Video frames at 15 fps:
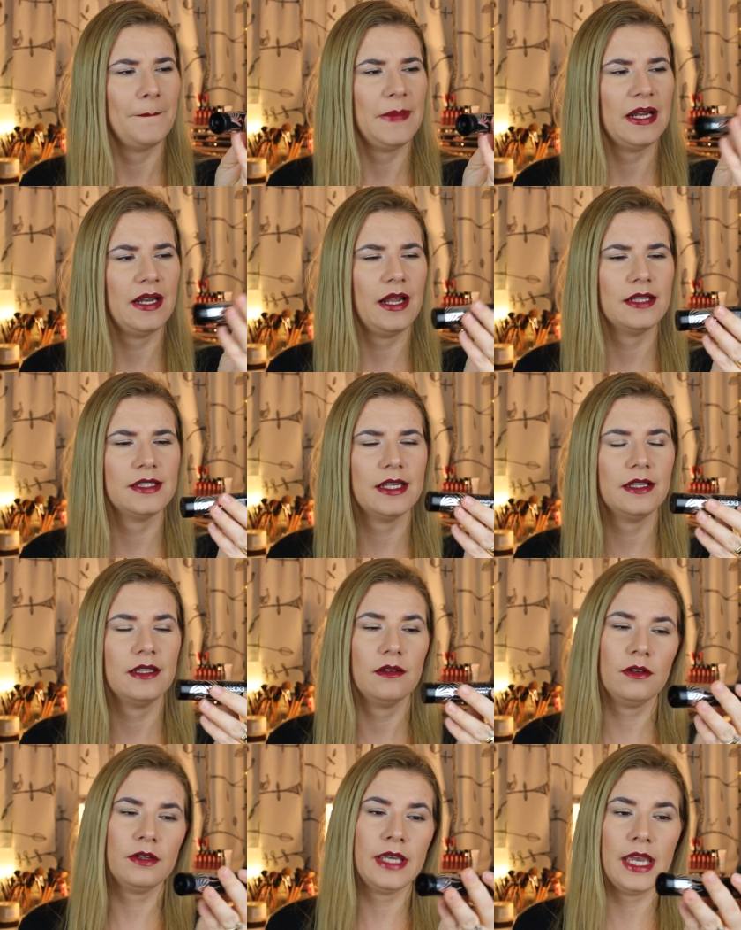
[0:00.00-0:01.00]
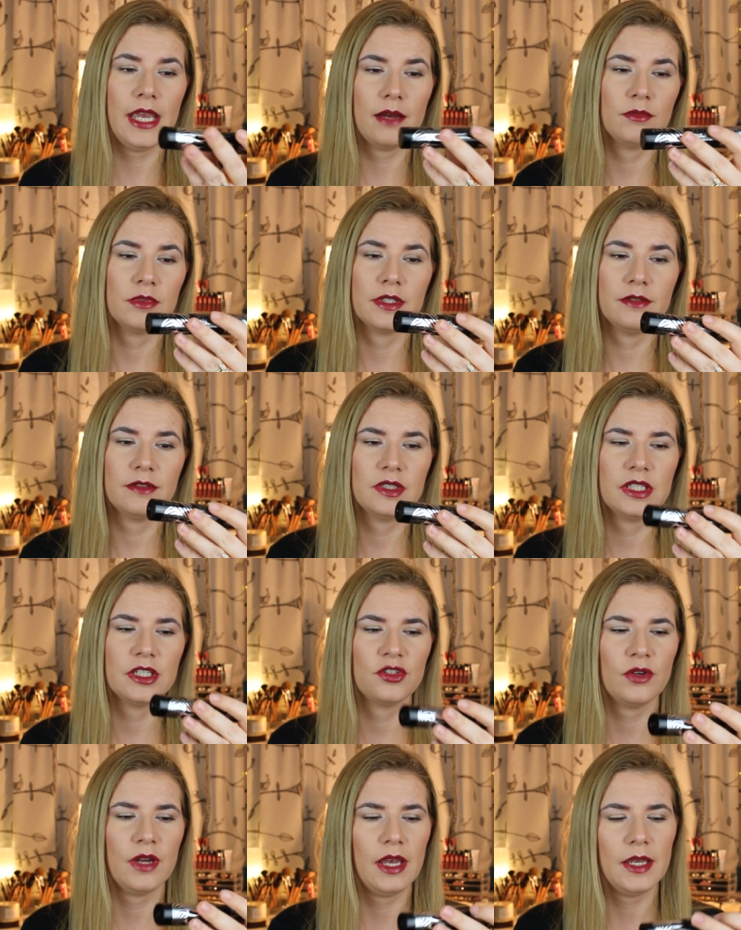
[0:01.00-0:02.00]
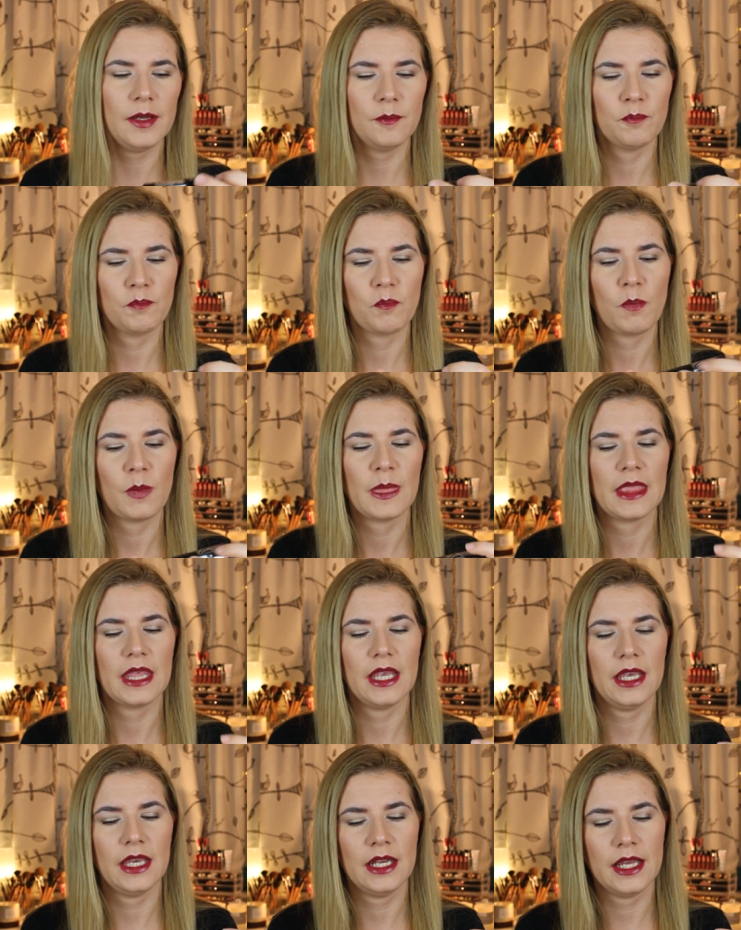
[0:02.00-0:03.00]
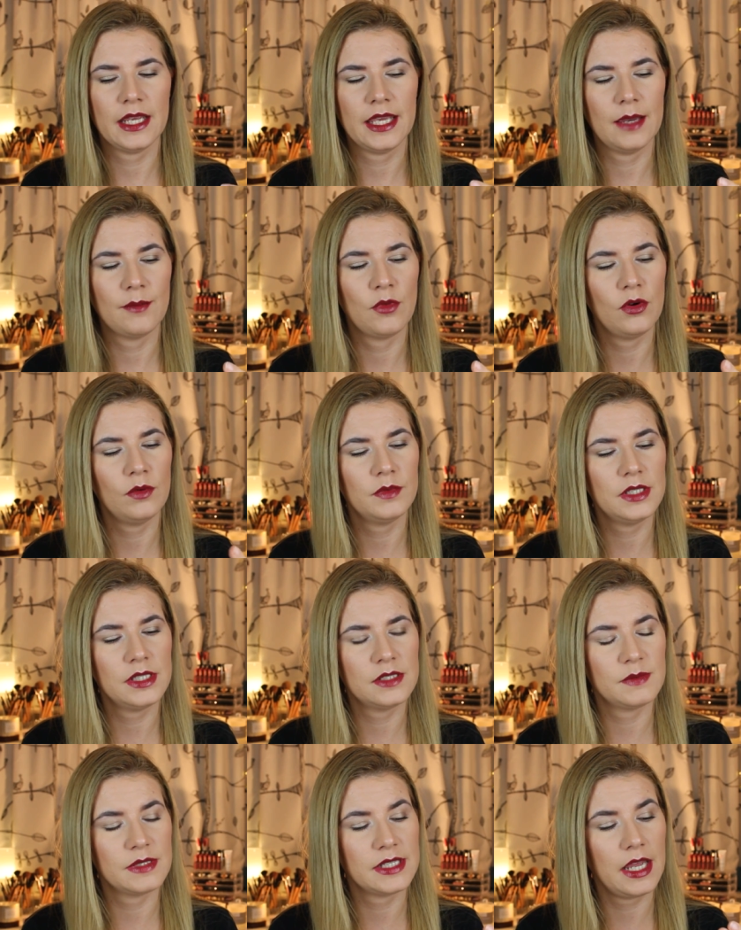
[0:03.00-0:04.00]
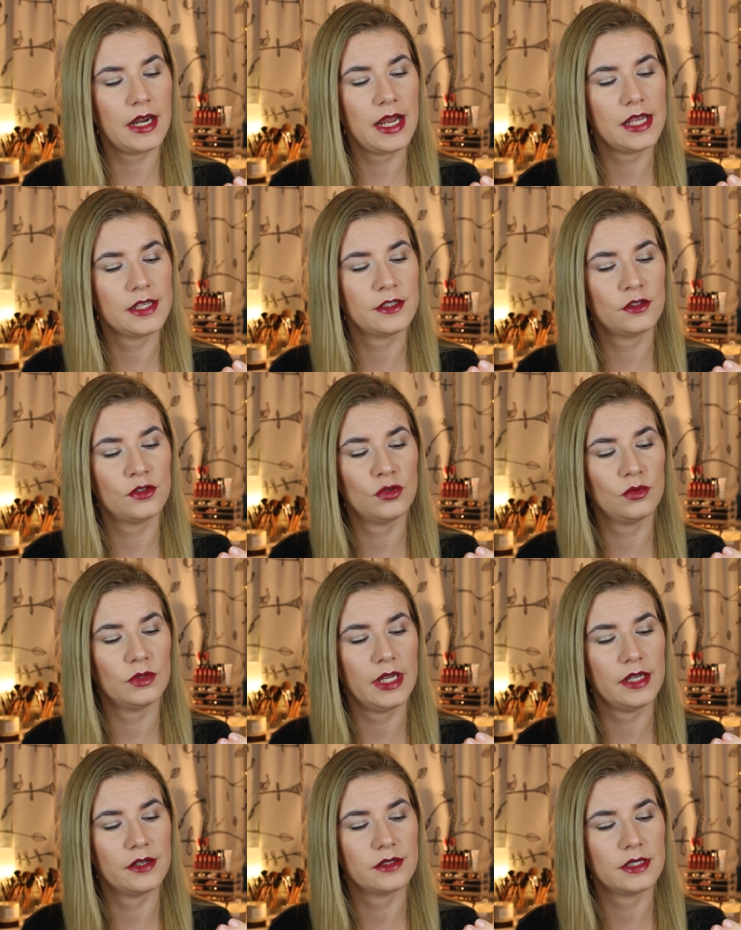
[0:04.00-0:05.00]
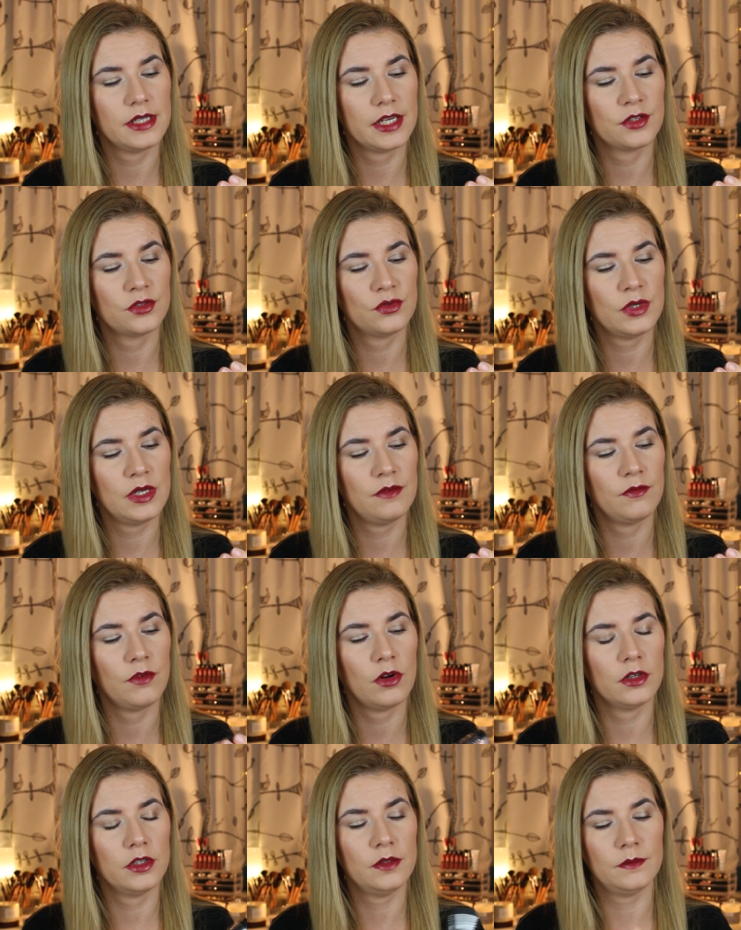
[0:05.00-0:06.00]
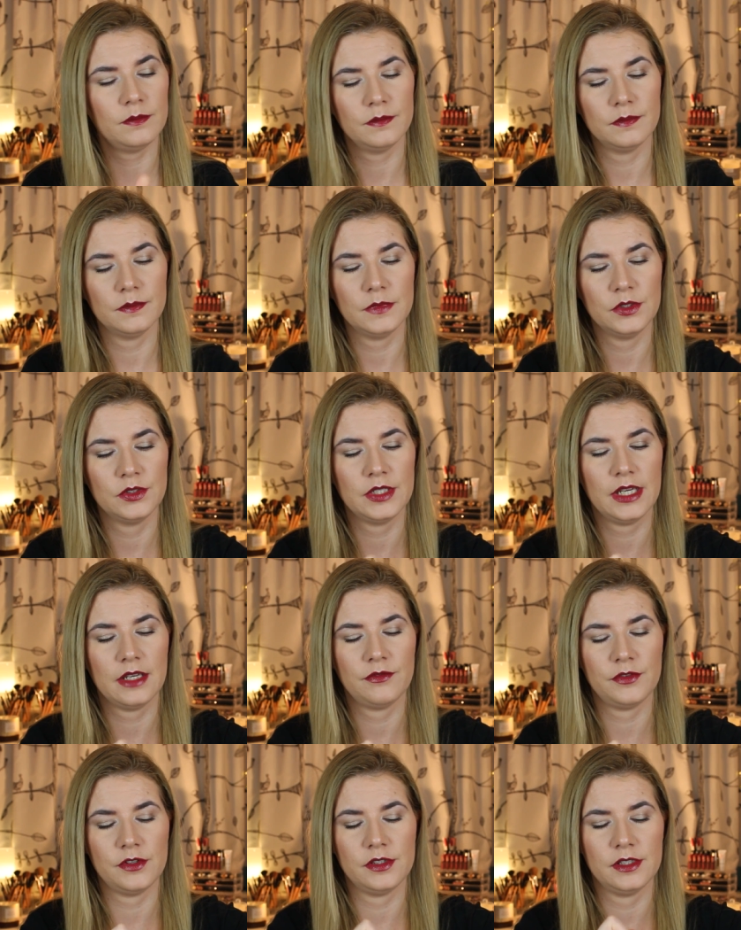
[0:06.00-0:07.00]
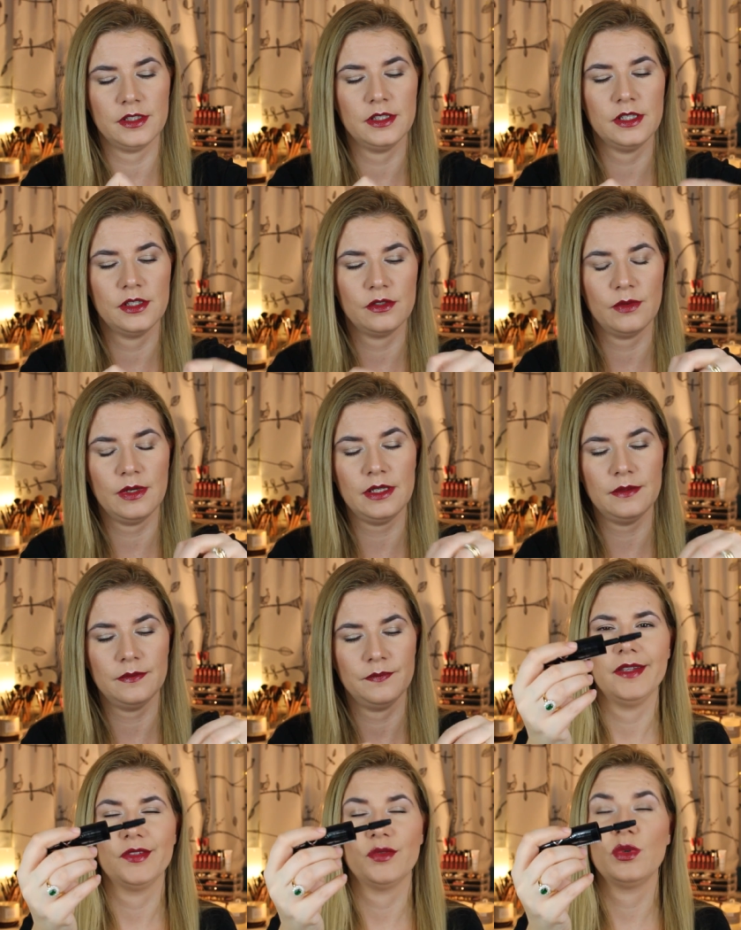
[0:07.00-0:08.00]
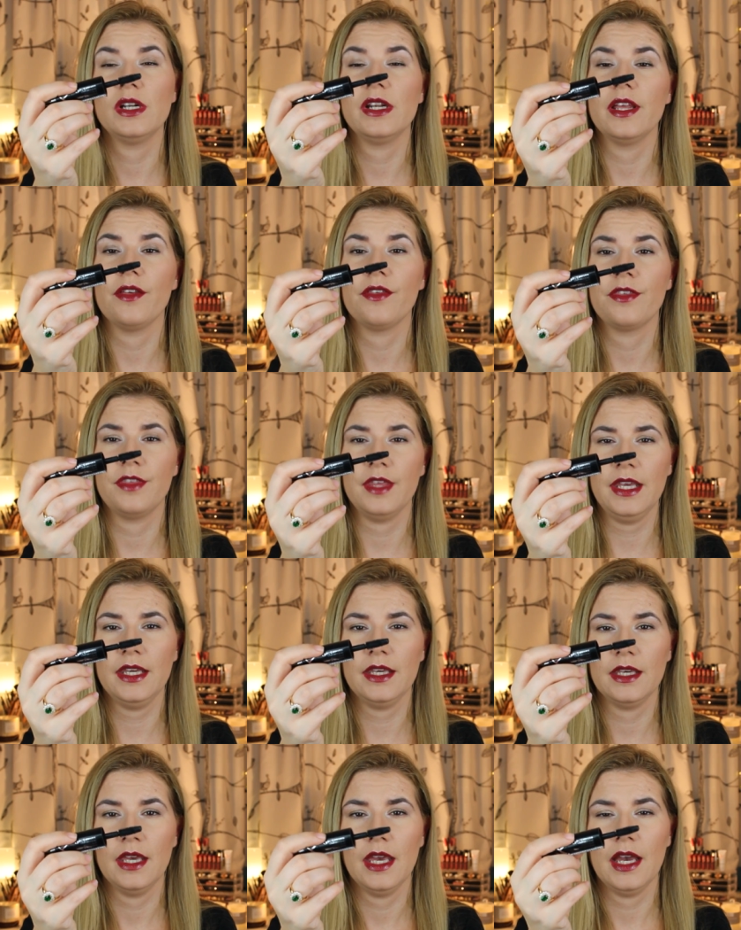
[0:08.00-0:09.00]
But I said, okay, I will give it a try and I came home. This mascara has two layers. Extreme volume, you take first this one, it's really thick.